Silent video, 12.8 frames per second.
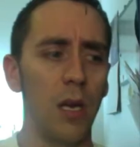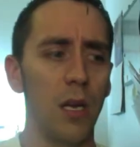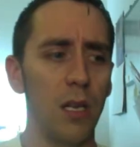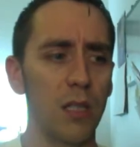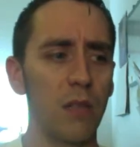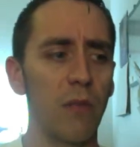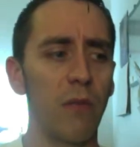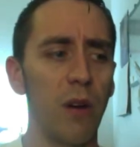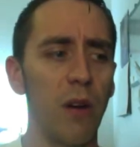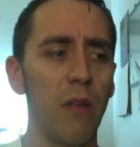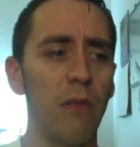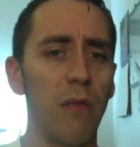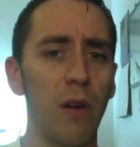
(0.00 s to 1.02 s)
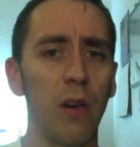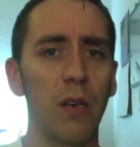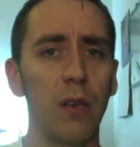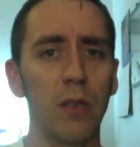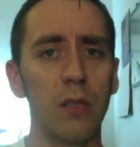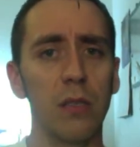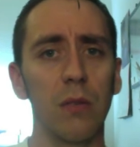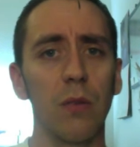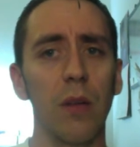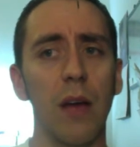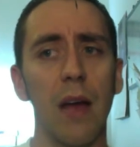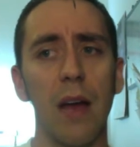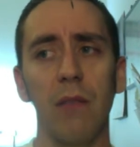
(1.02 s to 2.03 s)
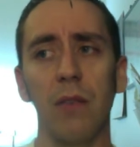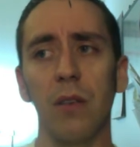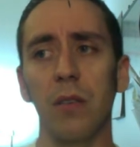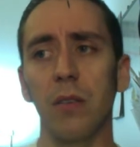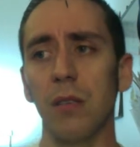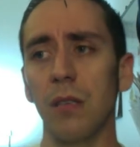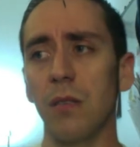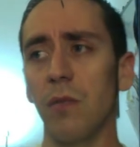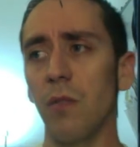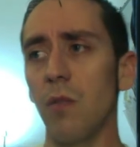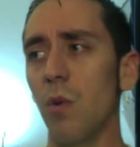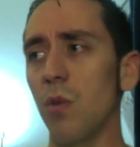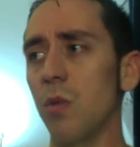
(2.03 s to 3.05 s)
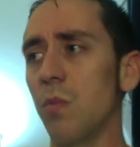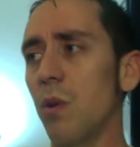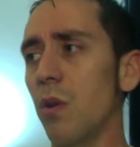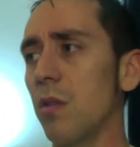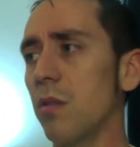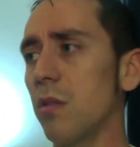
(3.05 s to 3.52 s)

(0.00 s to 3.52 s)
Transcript: It's a very, very good skill to have, and it's for the most part,